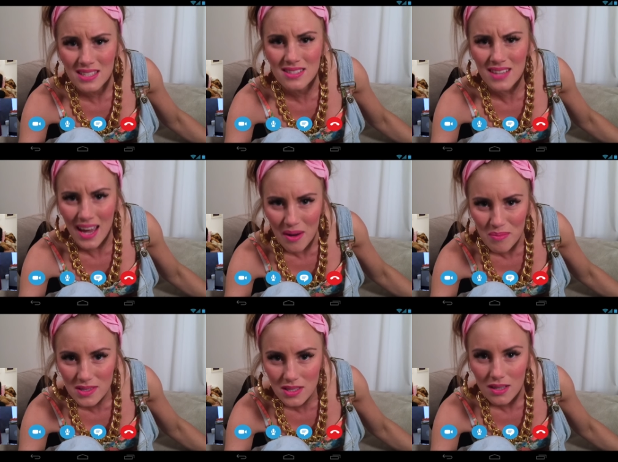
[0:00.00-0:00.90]

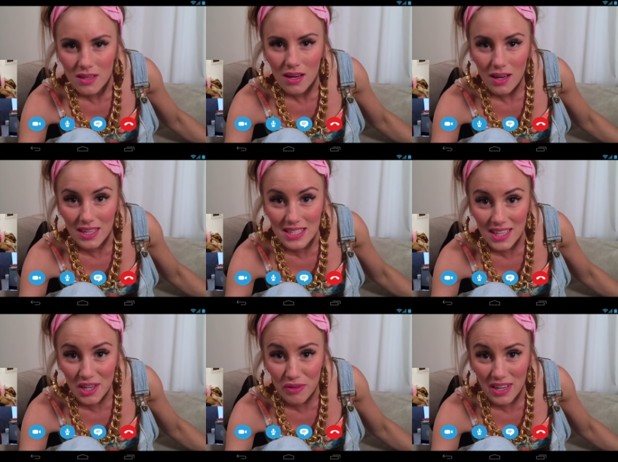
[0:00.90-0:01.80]
Except, at least
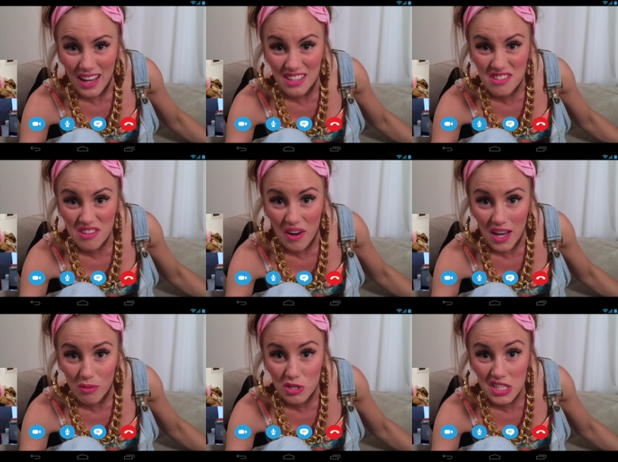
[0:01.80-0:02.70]
they got rid of that dirty old